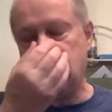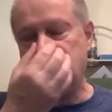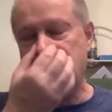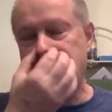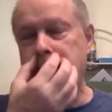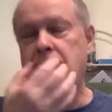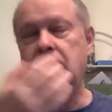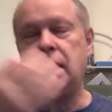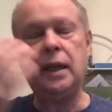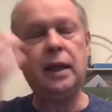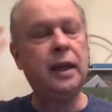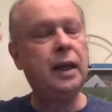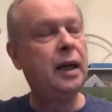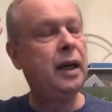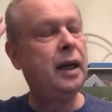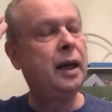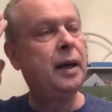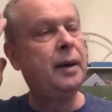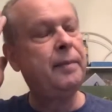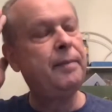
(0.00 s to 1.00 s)
The,
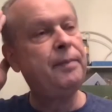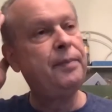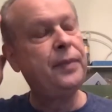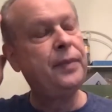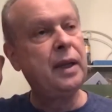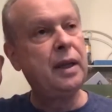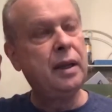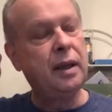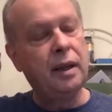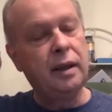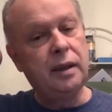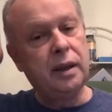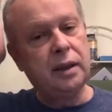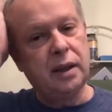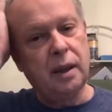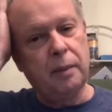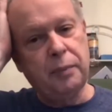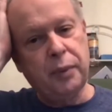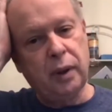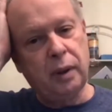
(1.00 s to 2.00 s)
uh, the
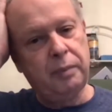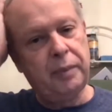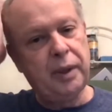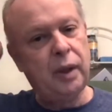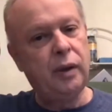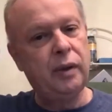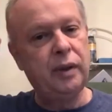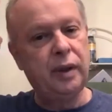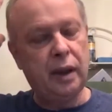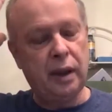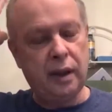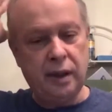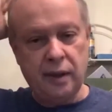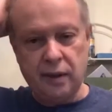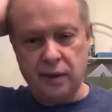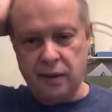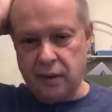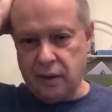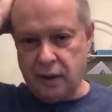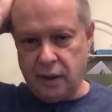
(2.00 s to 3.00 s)
temporal bone
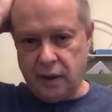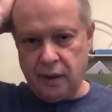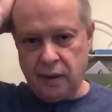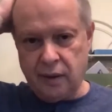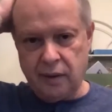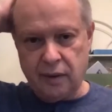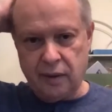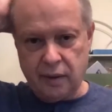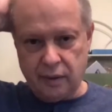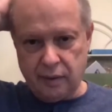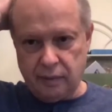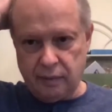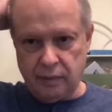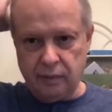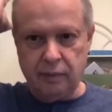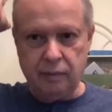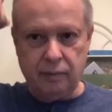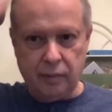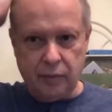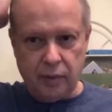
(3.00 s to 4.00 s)
is, is
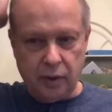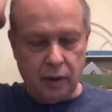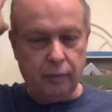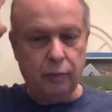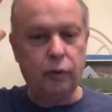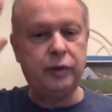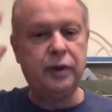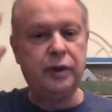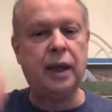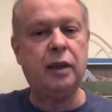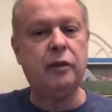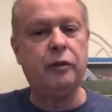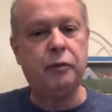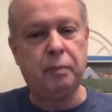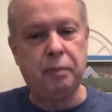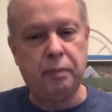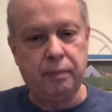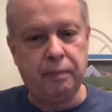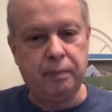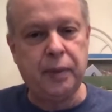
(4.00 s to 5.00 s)
you know, moved out of
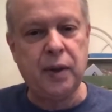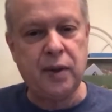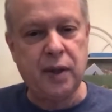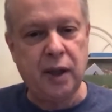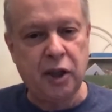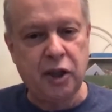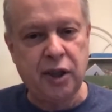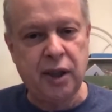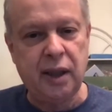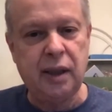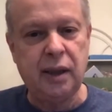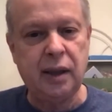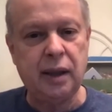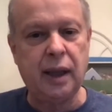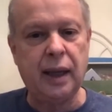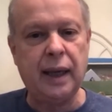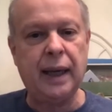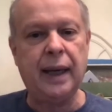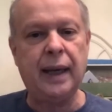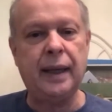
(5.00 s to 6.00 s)
position
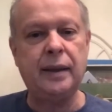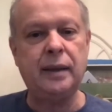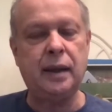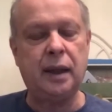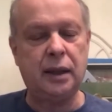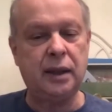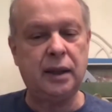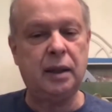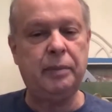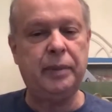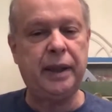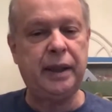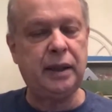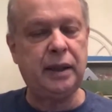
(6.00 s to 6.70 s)
and a little bit.